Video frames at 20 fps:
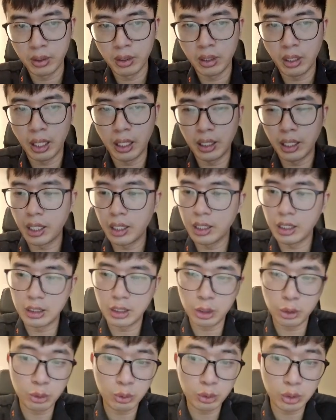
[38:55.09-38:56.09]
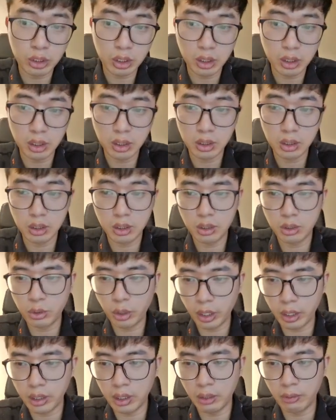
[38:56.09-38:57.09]
and then institution
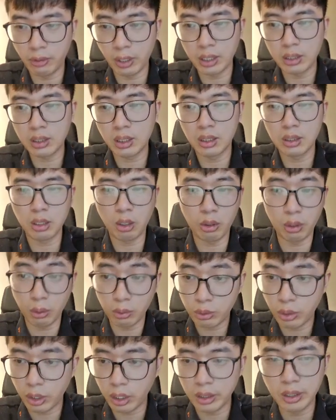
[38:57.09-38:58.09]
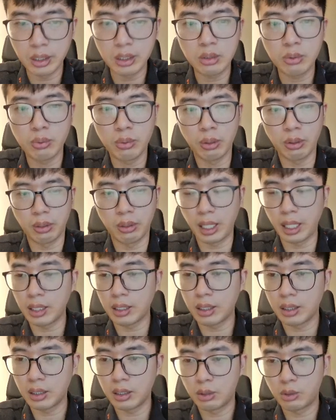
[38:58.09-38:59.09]
trade investors or traders will
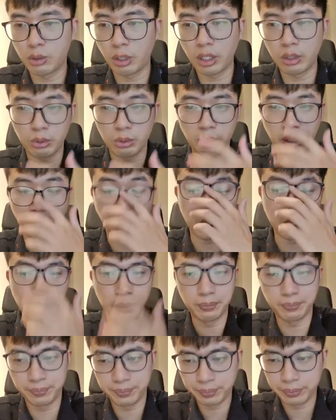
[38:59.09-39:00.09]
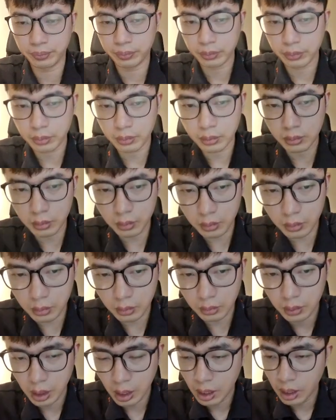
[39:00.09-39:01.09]
try to get in.
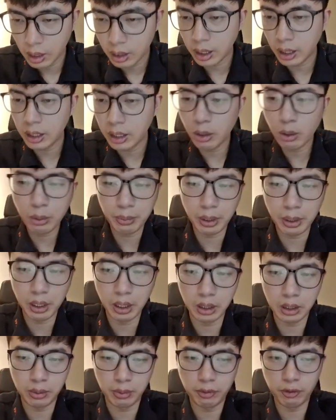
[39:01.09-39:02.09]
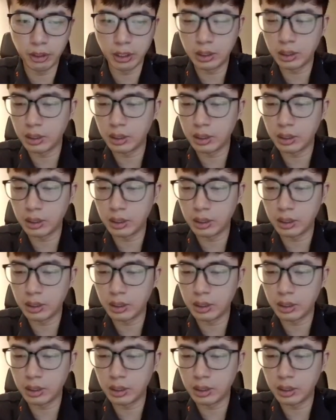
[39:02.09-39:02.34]
Then there will be a first